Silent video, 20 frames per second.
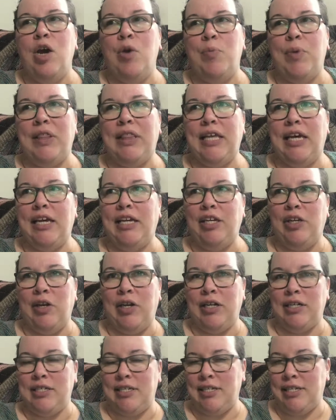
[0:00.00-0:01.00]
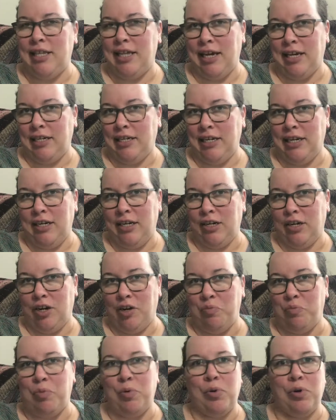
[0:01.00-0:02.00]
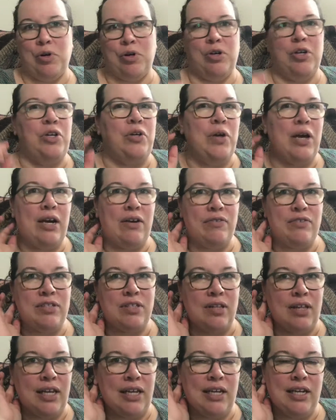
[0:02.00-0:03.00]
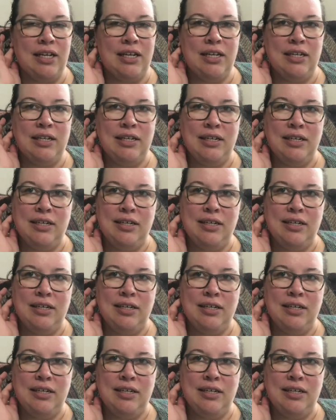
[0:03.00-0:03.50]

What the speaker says: but then you get to that knitted on border and you have to like